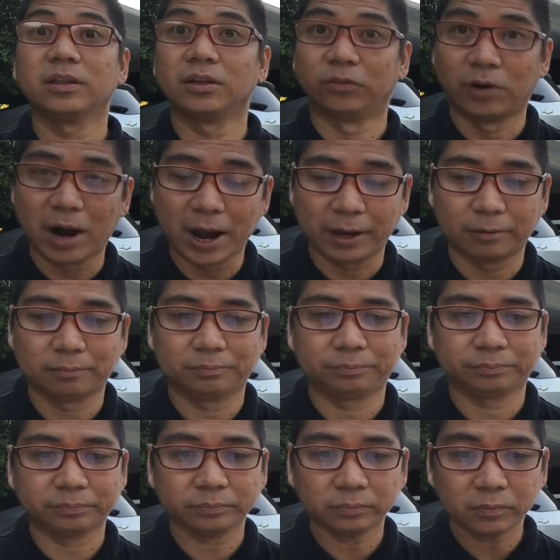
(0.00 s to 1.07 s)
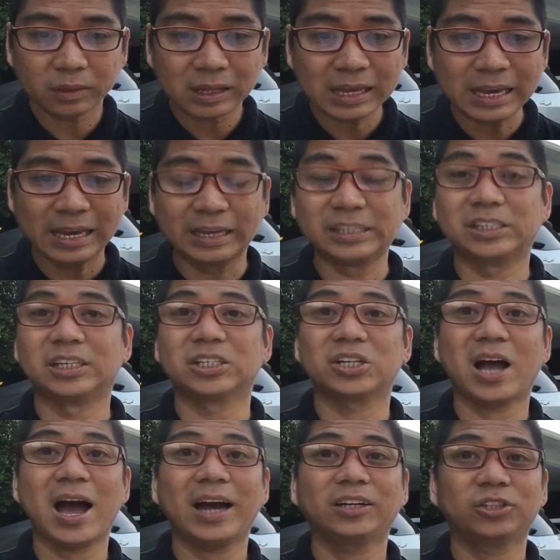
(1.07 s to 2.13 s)
Right. It is the
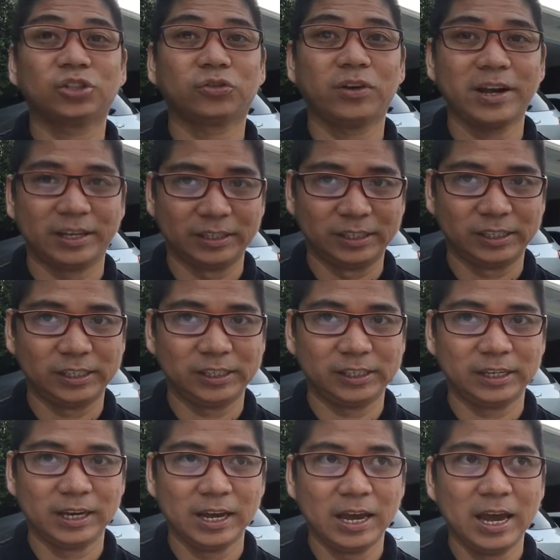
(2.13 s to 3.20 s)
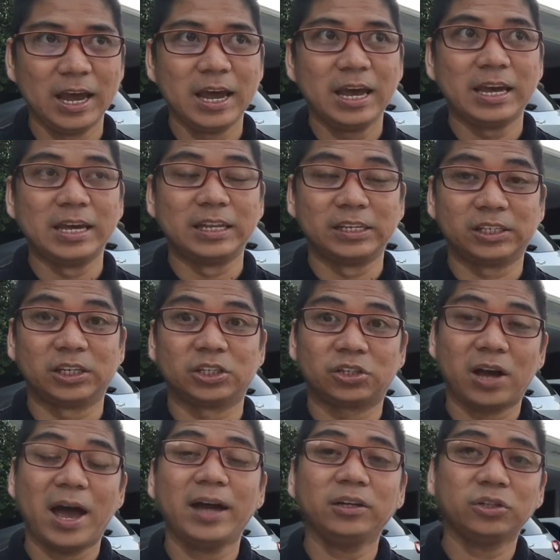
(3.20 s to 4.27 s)
tire treads. It is the
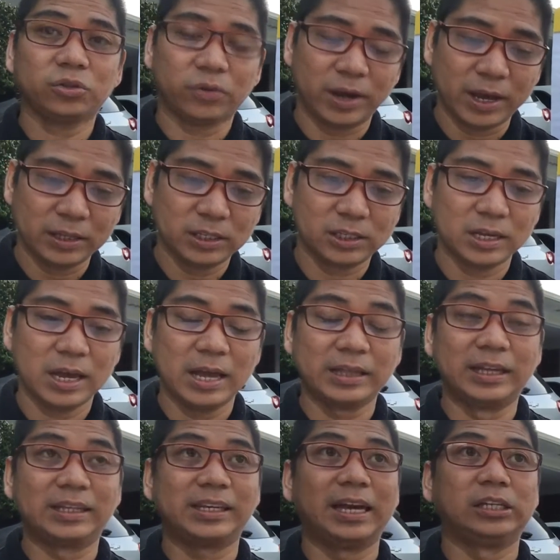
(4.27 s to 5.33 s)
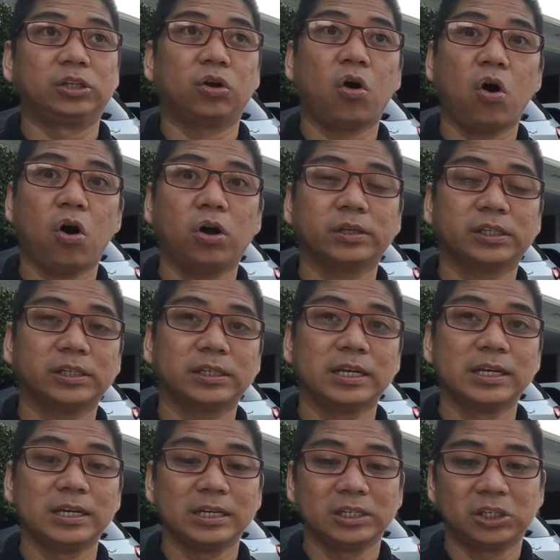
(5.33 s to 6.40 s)
tire treads that can cause
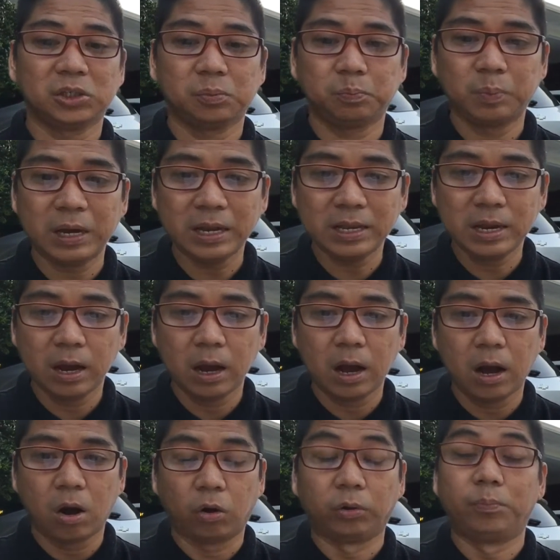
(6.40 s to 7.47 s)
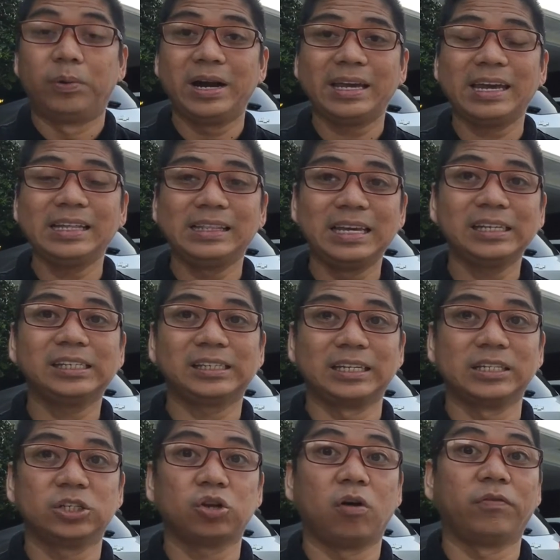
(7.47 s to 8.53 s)
speed or braking
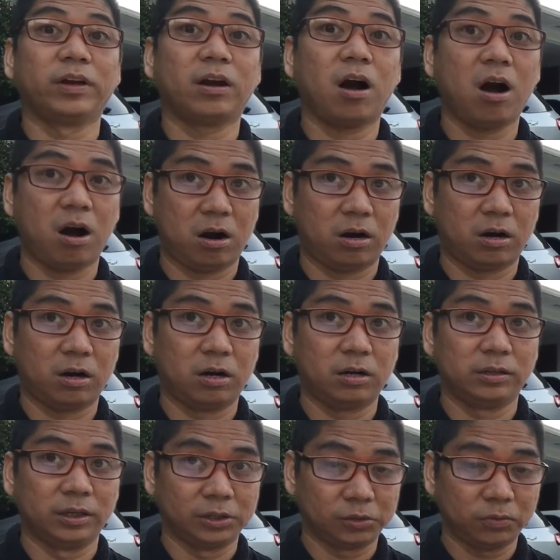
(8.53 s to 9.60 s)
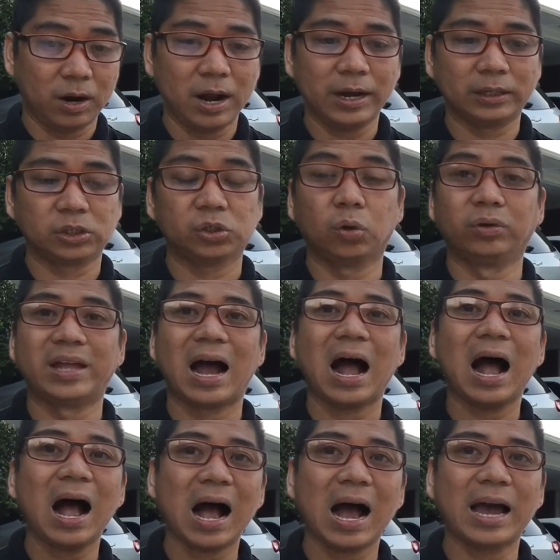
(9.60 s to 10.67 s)
distance of a car. That's right. So the
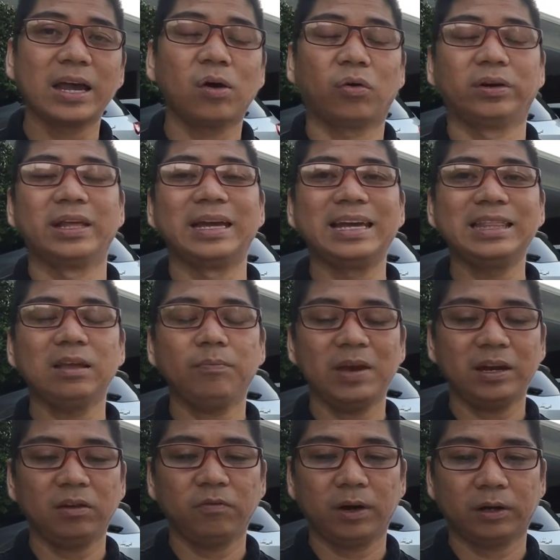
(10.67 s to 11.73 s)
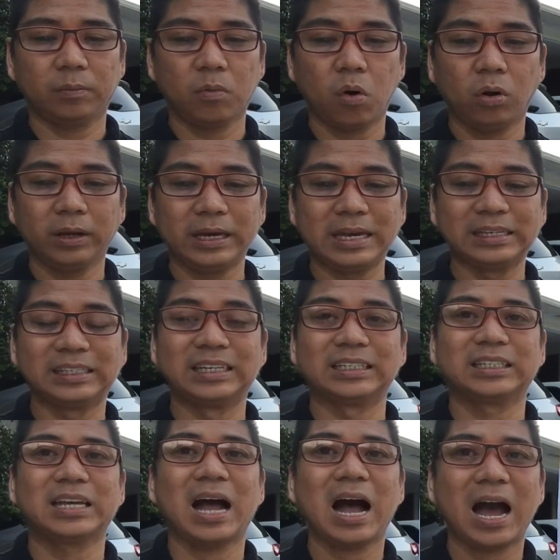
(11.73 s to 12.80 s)
I, or the independent variable, is the
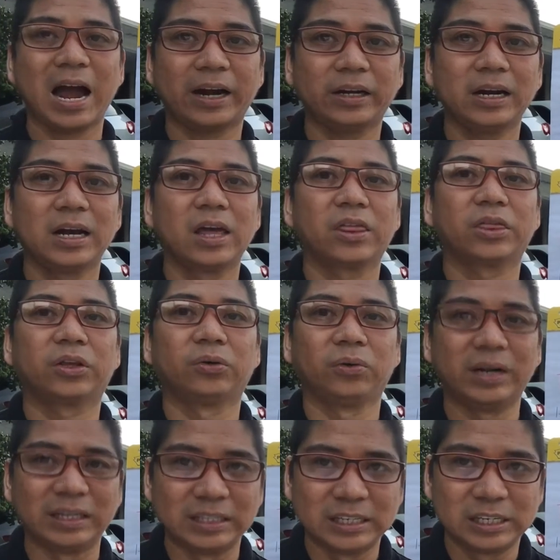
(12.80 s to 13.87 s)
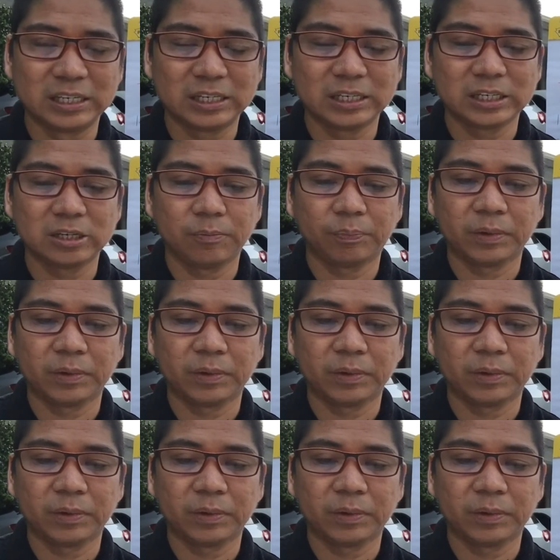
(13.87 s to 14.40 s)
tire treads.